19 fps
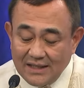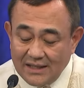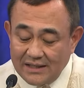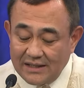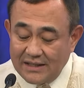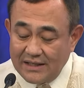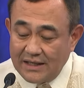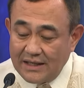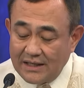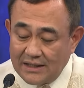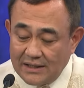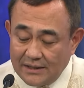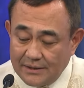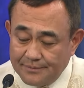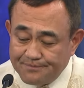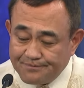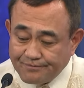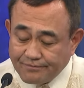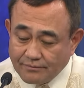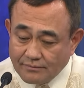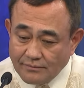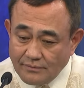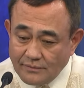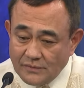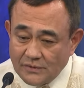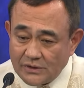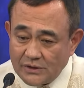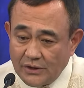
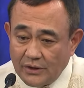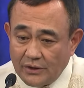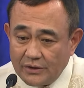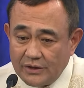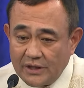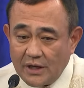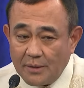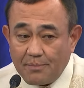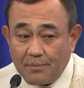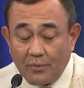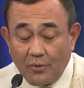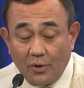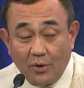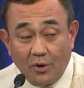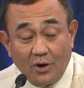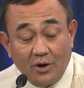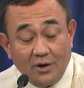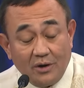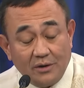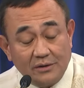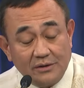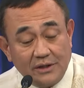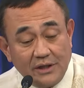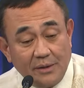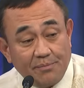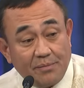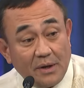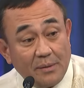
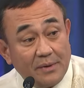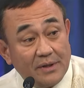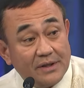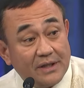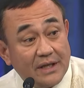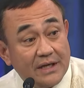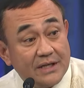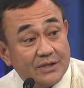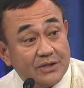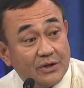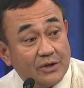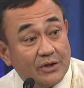implementation